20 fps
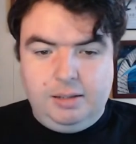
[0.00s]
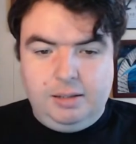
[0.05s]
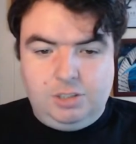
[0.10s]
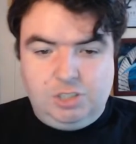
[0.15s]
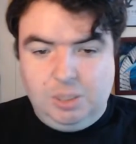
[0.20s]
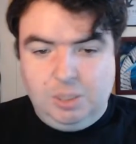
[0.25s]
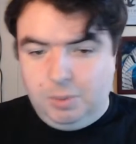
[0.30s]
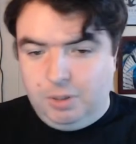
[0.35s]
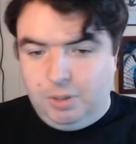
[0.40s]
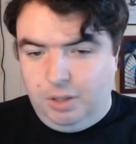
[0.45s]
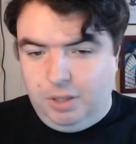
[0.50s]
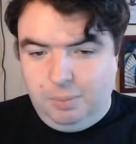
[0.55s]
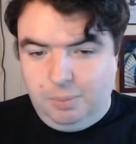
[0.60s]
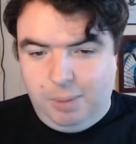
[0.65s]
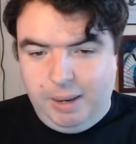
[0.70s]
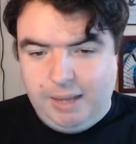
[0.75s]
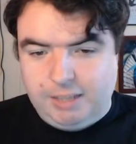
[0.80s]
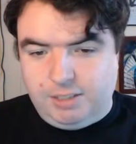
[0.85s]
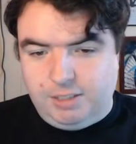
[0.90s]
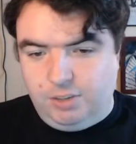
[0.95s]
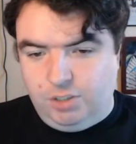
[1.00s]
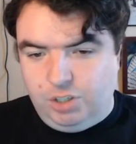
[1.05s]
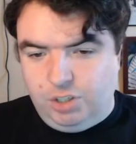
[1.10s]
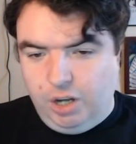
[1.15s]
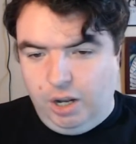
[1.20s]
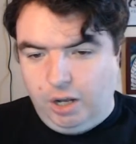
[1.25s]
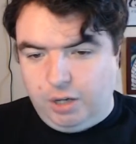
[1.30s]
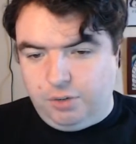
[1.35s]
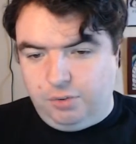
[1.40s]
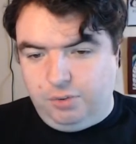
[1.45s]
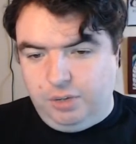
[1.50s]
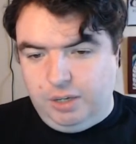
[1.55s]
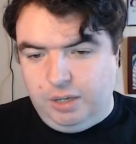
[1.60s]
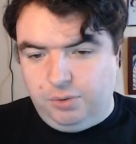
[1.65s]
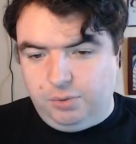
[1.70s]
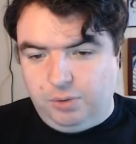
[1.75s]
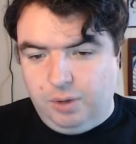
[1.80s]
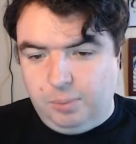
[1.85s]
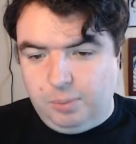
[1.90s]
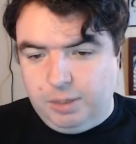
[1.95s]
Similarly, based on the geography
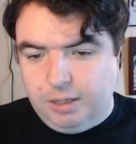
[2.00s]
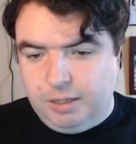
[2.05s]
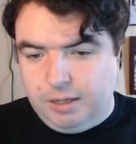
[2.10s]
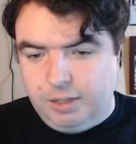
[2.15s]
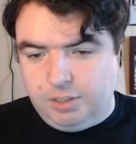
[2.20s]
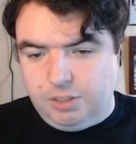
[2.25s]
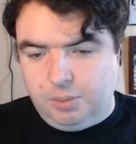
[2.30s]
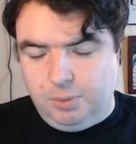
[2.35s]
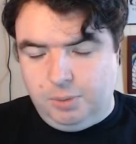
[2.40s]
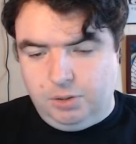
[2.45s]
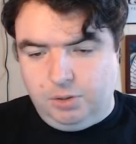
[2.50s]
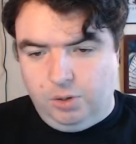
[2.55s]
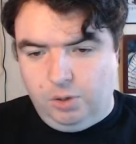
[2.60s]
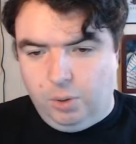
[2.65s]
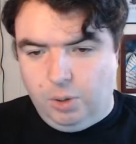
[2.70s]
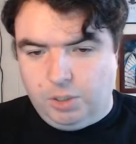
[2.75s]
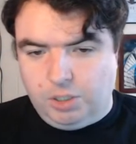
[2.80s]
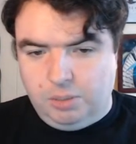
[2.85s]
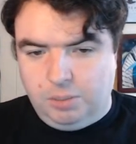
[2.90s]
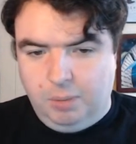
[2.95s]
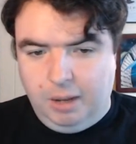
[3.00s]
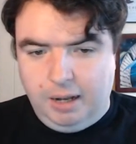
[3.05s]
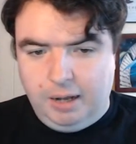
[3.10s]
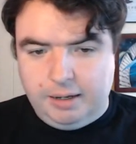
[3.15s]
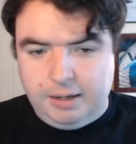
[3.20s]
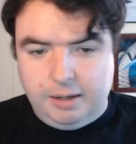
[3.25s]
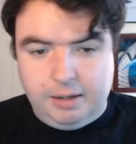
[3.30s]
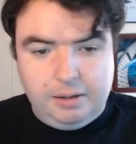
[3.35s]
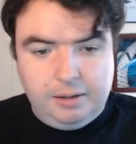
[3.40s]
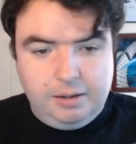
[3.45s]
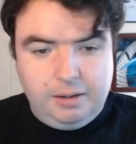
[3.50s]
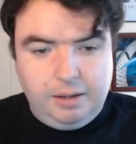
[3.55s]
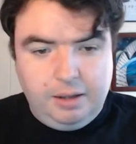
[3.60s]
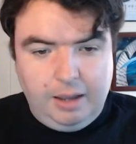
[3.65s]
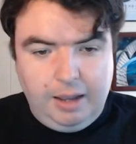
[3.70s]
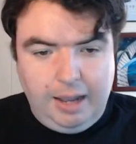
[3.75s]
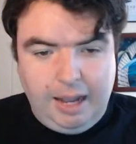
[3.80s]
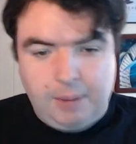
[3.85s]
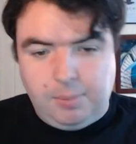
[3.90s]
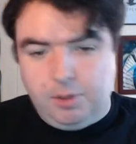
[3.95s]
from the Gundam and the Origin manga,
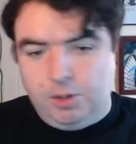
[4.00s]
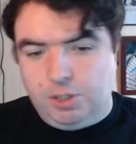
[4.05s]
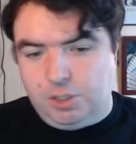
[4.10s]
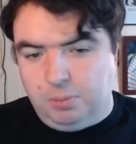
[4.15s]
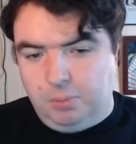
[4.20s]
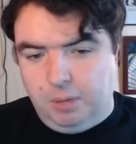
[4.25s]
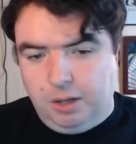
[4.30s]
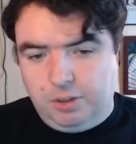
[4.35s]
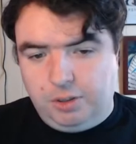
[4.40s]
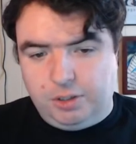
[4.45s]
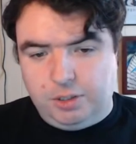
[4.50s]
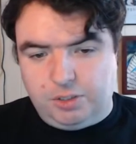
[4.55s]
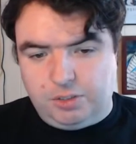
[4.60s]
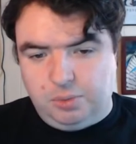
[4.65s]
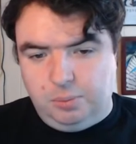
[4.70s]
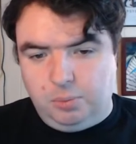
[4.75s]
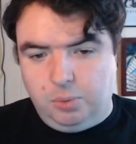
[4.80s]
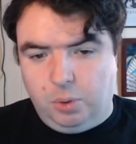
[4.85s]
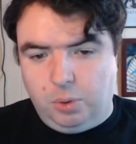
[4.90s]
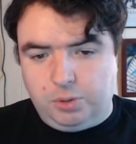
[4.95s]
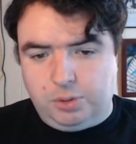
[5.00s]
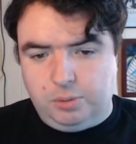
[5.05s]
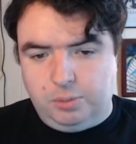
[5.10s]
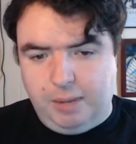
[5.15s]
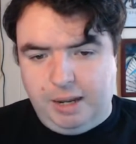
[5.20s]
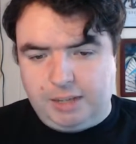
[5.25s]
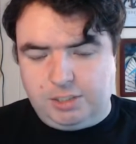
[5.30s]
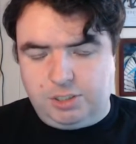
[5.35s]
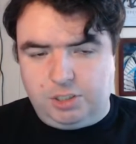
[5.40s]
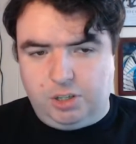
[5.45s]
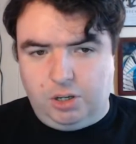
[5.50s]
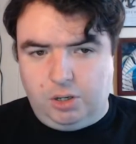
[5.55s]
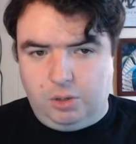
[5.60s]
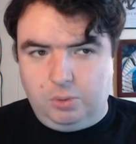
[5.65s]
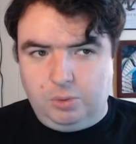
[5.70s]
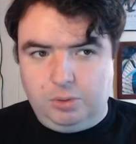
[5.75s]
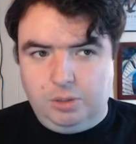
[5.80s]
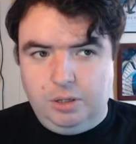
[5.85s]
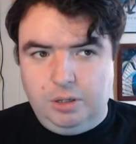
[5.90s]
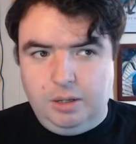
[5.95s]
Amuro's mother is from northern
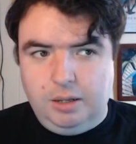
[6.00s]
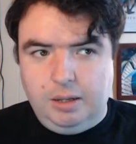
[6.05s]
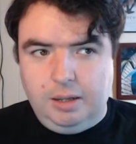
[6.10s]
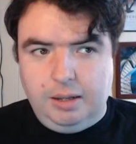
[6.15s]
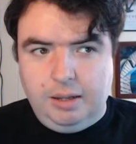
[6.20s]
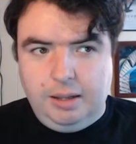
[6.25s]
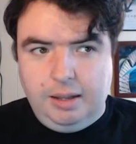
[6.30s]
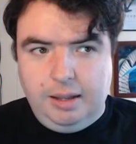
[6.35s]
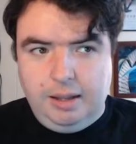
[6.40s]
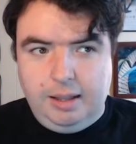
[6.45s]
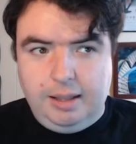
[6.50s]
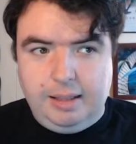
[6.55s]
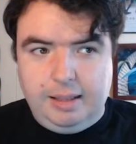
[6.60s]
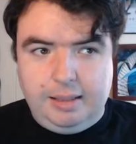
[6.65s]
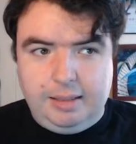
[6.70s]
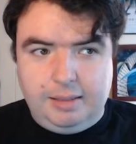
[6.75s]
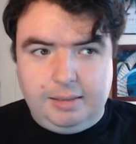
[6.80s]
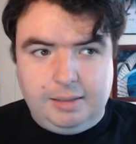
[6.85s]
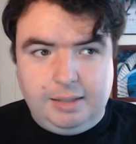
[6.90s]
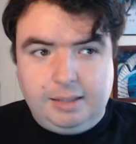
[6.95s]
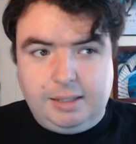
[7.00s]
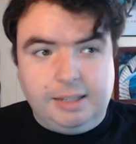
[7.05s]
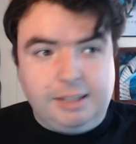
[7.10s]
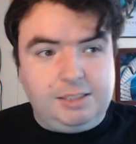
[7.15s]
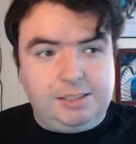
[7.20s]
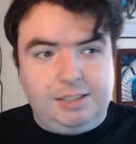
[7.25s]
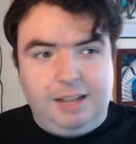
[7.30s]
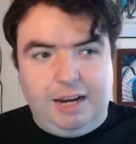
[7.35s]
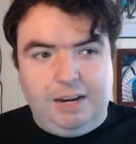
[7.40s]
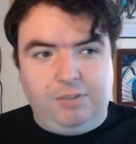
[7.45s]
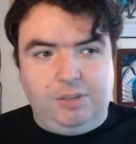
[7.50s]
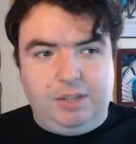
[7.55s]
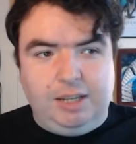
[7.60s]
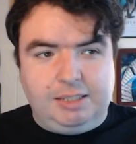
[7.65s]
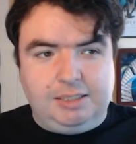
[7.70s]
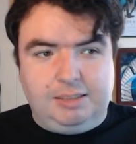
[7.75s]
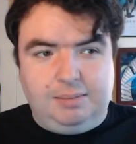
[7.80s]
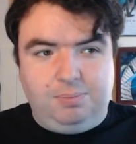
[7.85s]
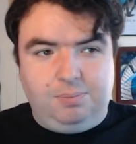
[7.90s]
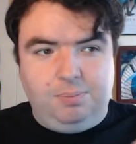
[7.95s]
Mexico. It's not even
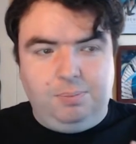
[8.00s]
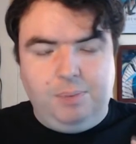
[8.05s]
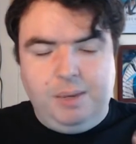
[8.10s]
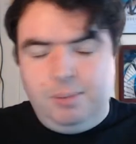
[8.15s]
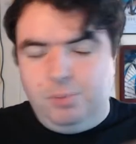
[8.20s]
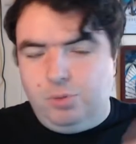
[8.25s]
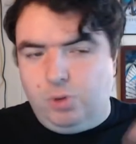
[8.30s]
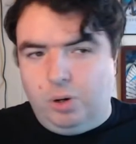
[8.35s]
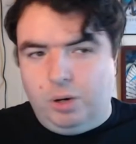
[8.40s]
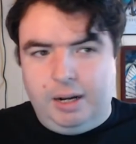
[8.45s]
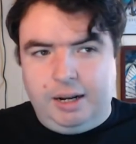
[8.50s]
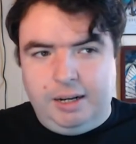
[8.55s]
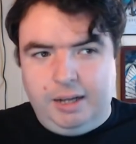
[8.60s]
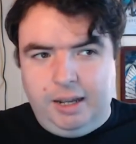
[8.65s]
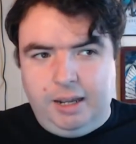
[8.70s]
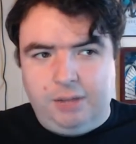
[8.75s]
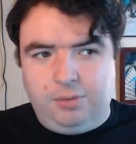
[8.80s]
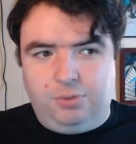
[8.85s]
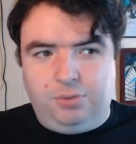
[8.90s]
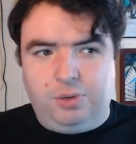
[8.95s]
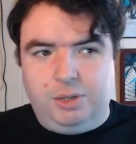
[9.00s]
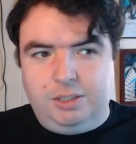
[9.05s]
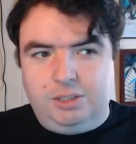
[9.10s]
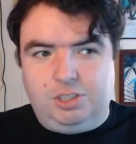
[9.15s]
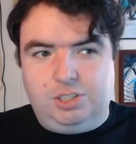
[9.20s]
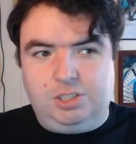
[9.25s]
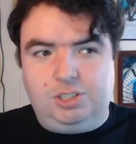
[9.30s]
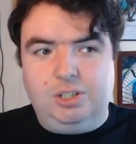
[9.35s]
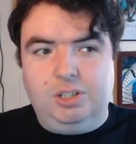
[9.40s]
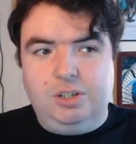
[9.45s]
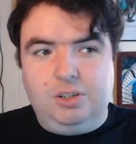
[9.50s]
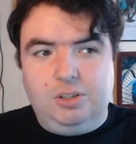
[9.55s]
like me drawing an inference.